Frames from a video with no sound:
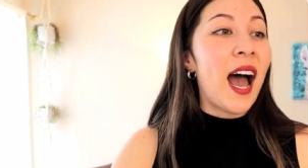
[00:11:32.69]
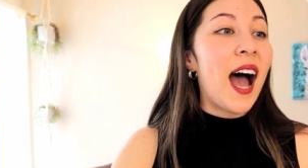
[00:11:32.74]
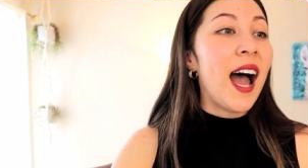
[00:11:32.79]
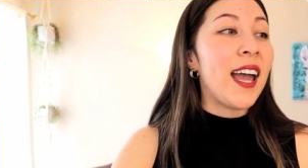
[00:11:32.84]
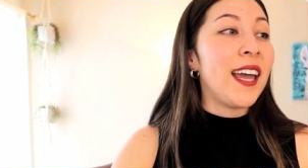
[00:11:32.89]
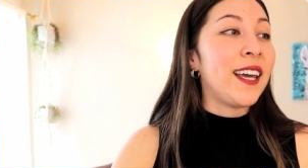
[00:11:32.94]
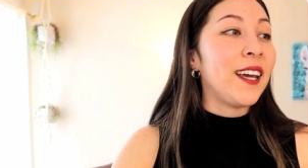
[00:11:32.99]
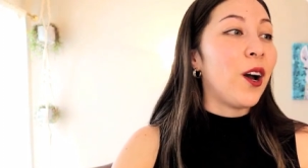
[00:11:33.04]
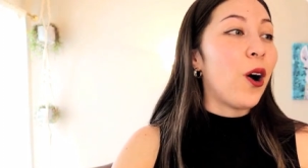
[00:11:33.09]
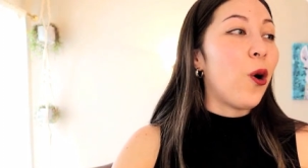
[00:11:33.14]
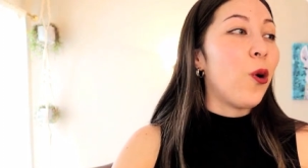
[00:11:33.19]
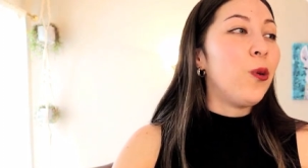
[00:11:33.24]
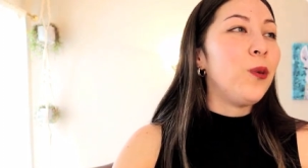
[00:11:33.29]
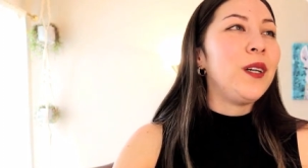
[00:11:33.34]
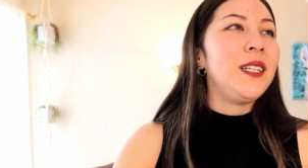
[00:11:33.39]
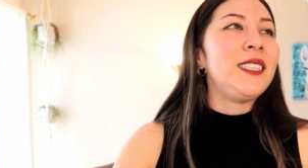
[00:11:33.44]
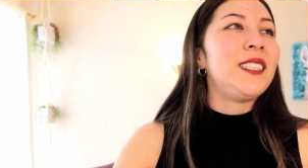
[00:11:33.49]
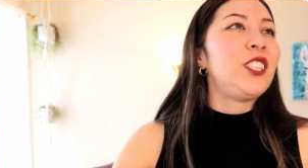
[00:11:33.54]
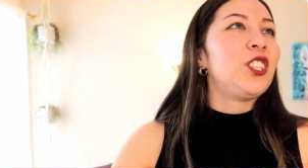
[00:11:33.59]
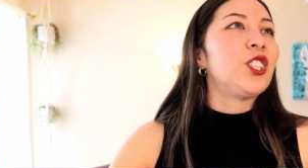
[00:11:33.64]
I
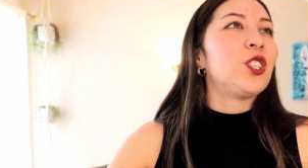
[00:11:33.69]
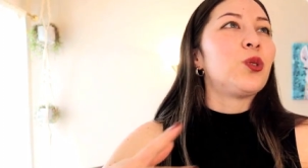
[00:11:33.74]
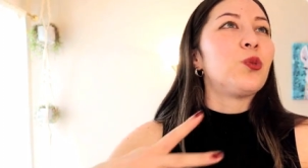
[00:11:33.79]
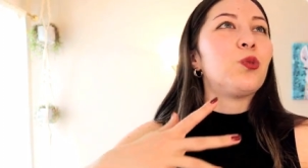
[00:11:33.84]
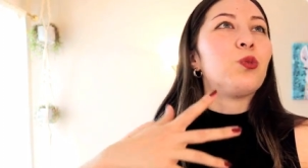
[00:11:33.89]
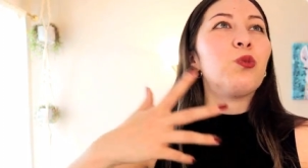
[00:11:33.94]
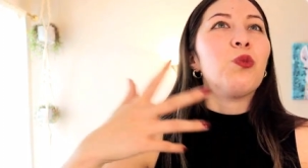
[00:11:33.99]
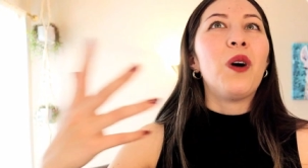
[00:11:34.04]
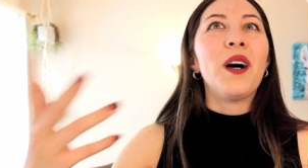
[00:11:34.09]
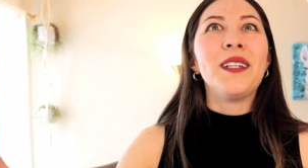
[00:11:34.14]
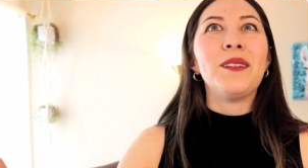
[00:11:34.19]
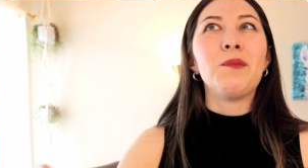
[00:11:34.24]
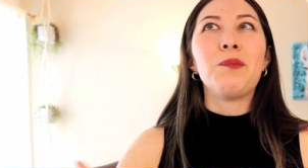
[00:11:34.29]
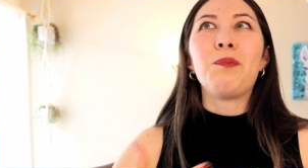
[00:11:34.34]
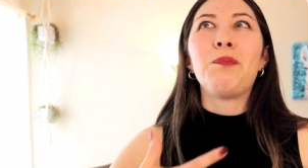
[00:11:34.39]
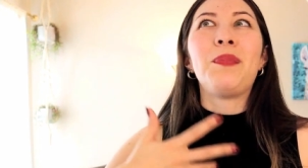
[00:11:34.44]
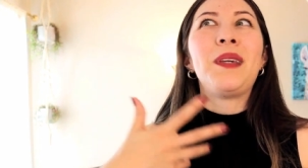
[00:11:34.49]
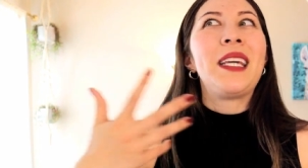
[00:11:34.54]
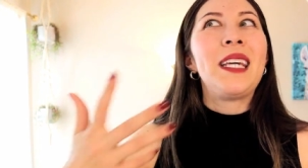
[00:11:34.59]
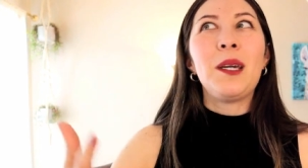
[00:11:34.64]
always just want
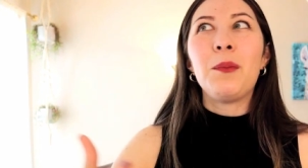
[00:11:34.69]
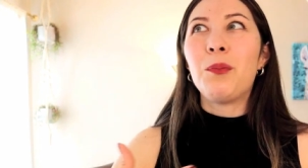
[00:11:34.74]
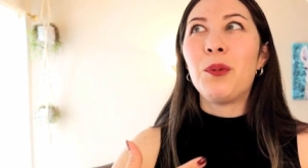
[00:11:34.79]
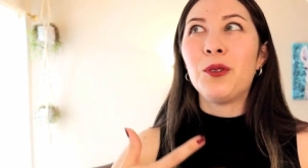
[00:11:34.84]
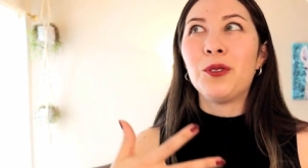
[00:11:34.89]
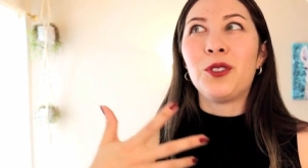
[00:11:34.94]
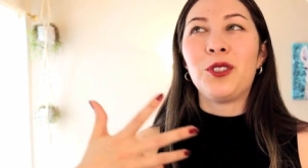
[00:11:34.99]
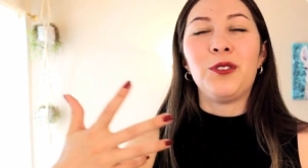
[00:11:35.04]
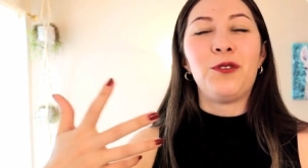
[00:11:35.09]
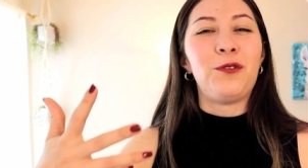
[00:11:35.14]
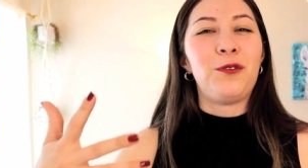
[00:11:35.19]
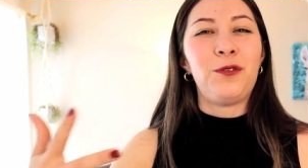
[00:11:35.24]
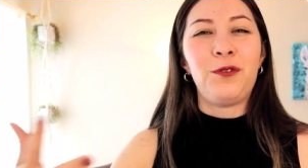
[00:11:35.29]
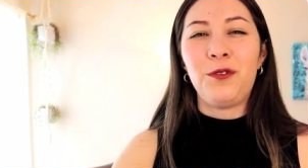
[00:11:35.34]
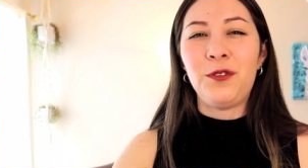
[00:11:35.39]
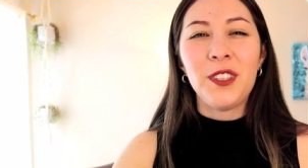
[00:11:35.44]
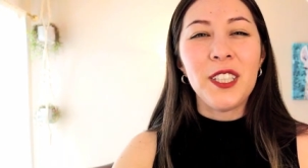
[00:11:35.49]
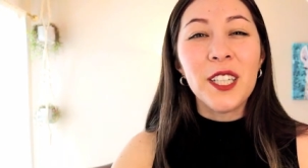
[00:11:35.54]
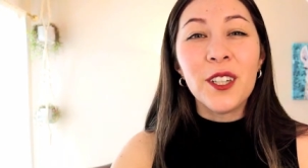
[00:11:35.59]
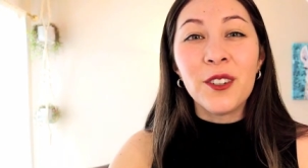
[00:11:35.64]
people to
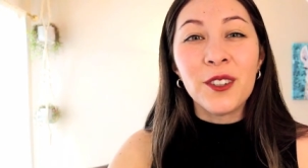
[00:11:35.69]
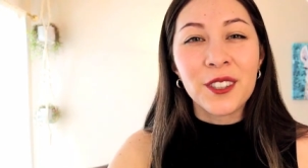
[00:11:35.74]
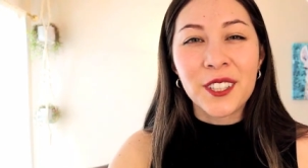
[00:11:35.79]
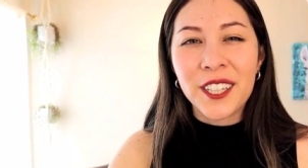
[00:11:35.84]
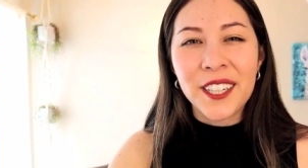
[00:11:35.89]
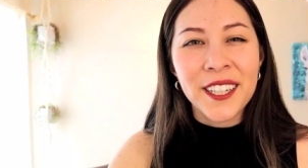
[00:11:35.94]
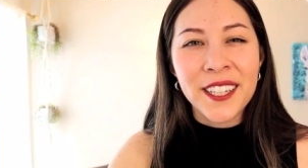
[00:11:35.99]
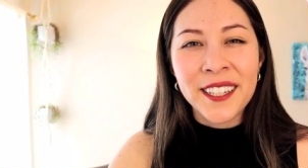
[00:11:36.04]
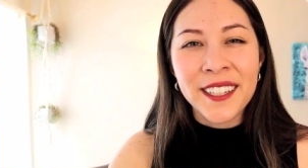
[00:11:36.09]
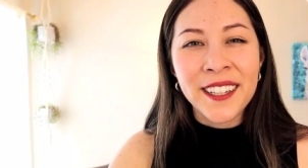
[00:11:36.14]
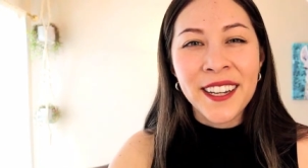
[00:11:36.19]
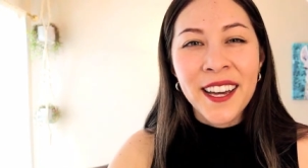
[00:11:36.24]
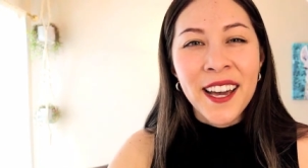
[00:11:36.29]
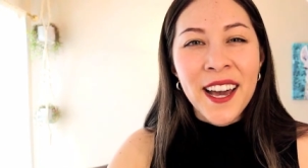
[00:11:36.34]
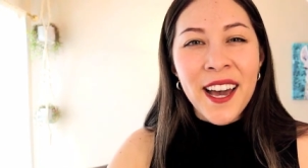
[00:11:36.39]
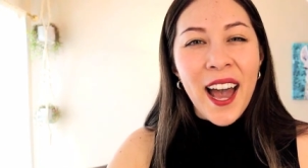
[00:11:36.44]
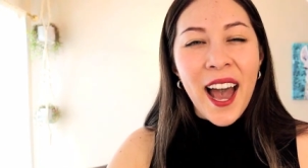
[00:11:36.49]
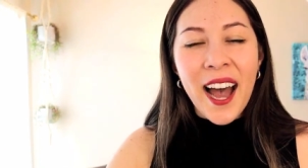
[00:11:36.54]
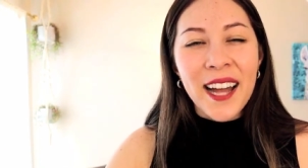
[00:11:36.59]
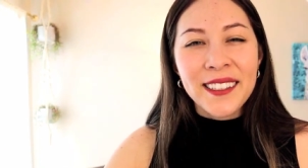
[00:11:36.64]
feel good
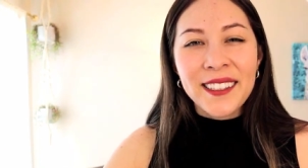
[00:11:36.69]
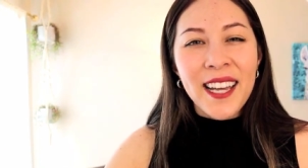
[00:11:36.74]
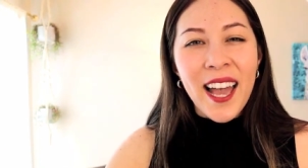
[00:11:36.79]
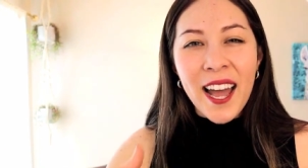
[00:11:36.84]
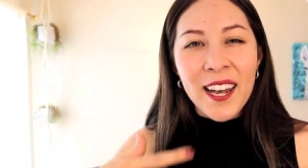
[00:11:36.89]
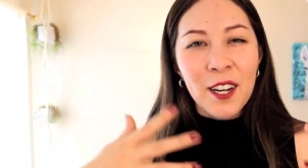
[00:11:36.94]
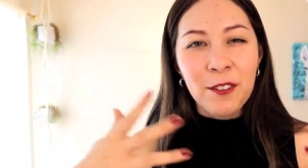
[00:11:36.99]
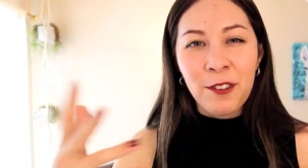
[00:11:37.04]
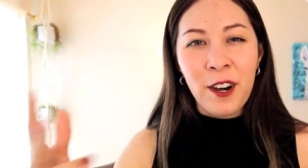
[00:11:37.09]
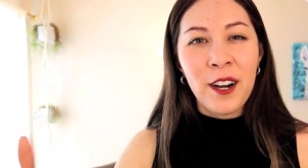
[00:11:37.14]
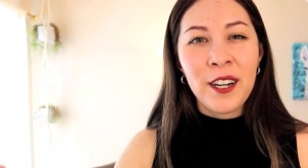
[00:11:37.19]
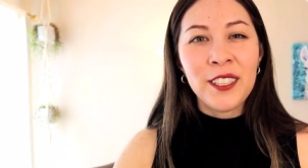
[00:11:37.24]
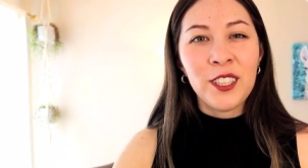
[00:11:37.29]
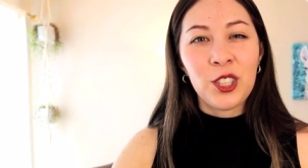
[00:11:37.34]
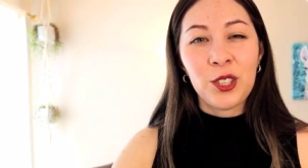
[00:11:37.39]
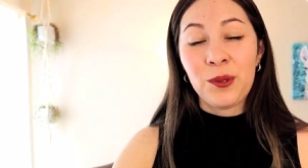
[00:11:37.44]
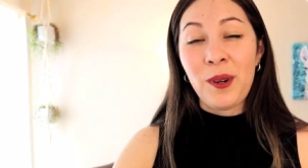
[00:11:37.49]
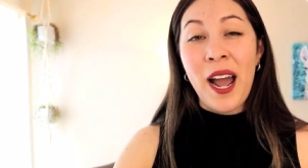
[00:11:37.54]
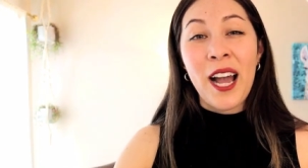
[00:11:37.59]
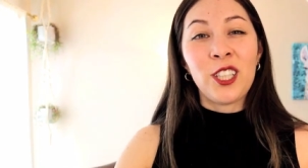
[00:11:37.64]
at the end of our
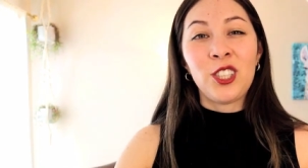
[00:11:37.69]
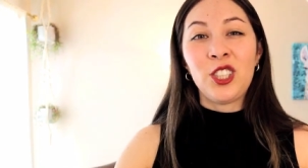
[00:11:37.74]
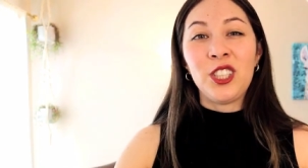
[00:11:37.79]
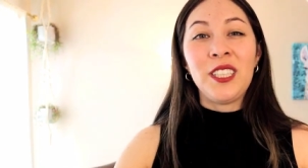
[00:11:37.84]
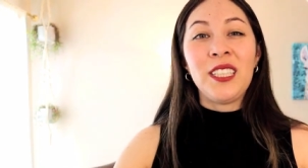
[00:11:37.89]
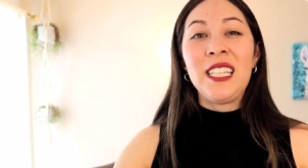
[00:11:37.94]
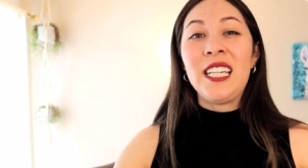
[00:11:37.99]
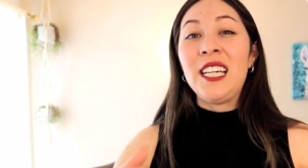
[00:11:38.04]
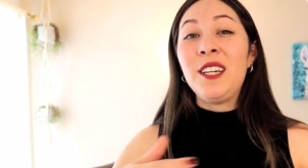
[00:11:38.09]
interaction,